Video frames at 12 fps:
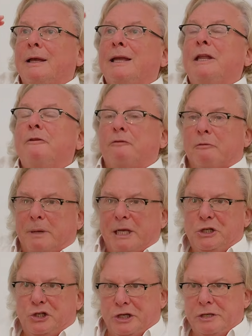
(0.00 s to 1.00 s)

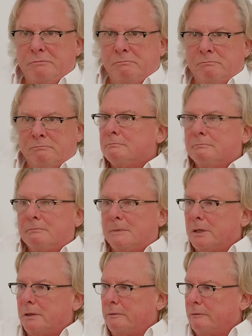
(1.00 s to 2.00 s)
information
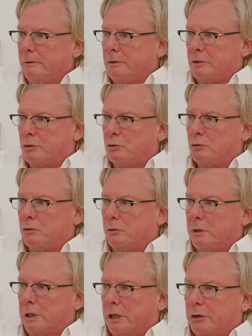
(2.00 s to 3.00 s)

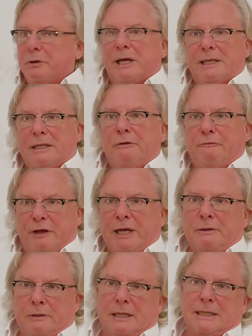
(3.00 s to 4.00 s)
to create
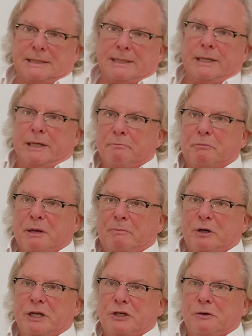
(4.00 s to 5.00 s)
effect, let's say in
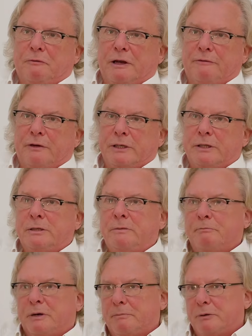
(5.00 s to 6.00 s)
preparation
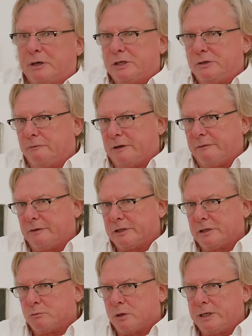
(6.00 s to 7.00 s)
500, preparation
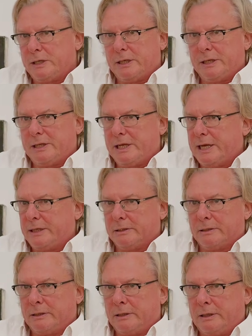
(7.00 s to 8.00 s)
501 in the
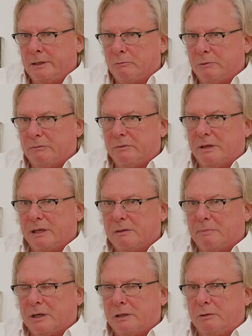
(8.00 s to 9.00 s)
end. When we think
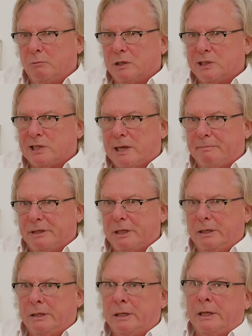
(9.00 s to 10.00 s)
about it, what is
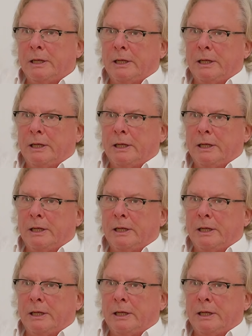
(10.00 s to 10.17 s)
happening